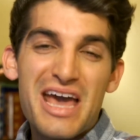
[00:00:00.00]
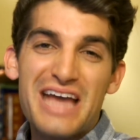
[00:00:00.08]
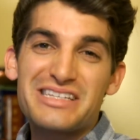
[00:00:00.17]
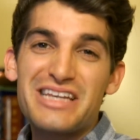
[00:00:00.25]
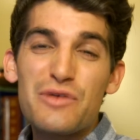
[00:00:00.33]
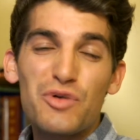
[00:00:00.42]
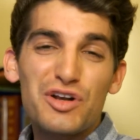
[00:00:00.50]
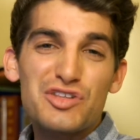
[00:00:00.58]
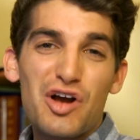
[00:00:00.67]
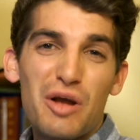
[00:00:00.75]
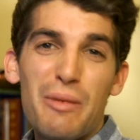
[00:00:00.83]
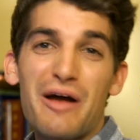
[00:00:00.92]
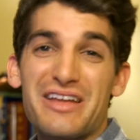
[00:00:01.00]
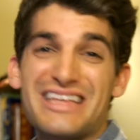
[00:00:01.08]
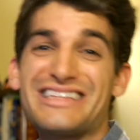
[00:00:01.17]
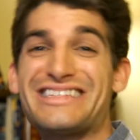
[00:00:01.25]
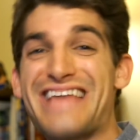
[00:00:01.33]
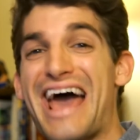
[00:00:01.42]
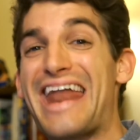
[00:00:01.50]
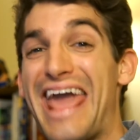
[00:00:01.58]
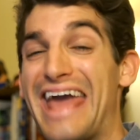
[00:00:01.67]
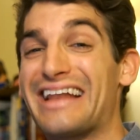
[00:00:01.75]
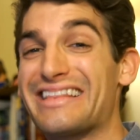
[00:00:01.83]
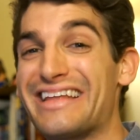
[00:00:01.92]
And today we're going to talk about is data
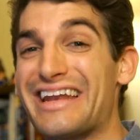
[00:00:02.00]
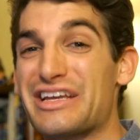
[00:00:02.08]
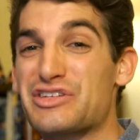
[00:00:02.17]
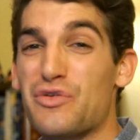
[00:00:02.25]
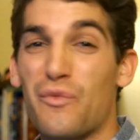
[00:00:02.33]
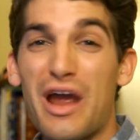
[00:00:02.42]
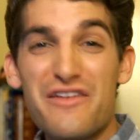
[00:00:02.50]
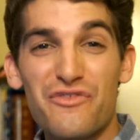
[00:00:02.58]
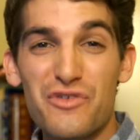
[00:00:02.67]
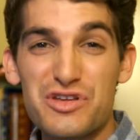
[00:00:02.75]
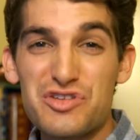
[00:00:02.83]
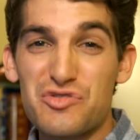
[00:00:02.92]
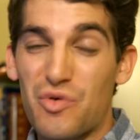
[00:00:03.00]
analytics right for you?